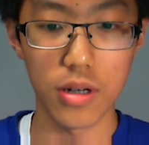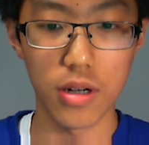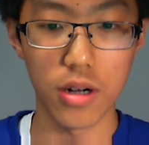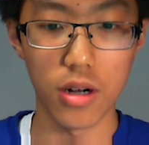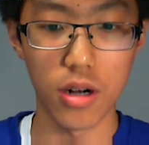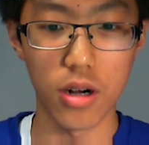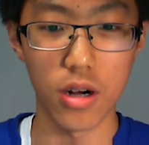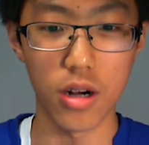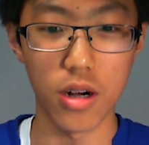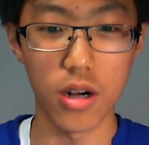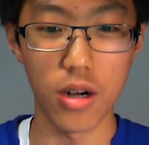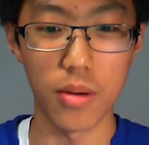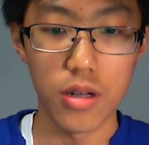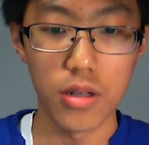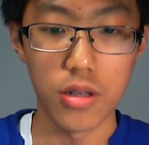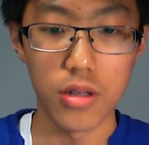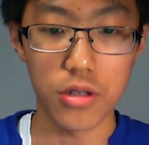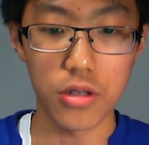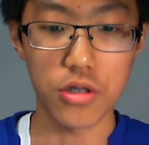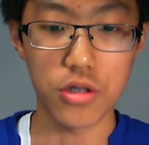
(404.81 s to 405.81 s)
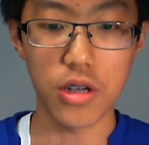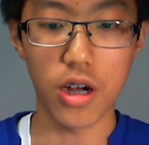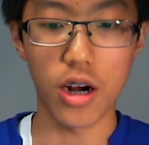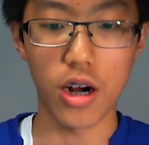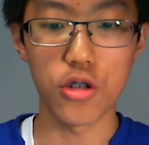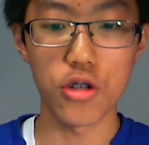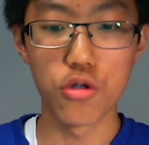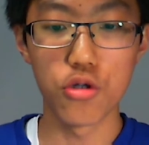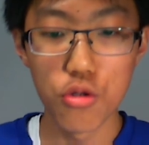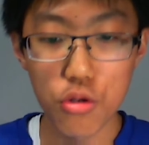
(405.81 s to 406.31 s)
Let's see,
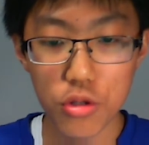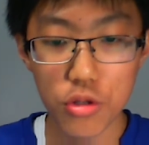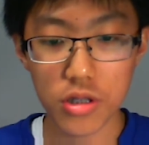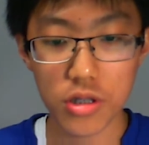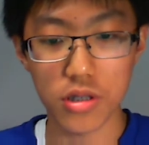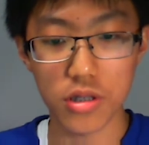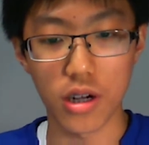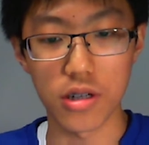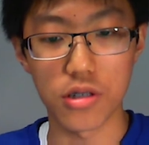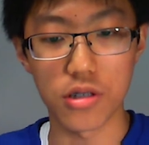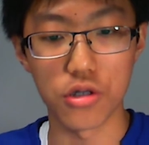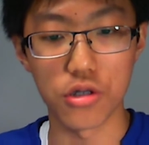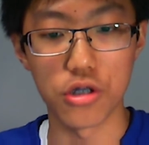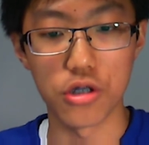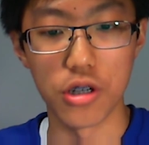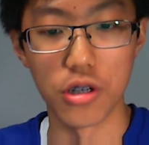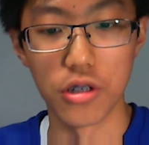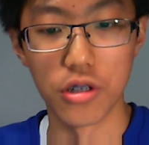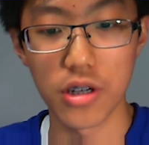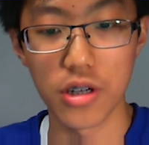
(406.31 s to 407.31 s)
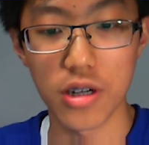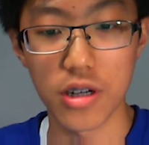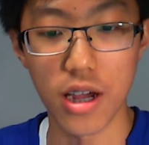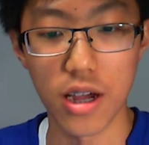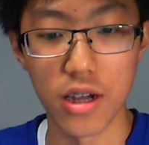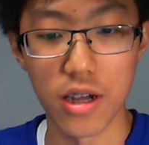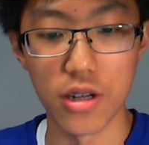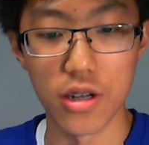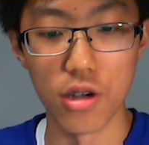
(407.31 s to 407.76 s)
I do decide to shield it, and it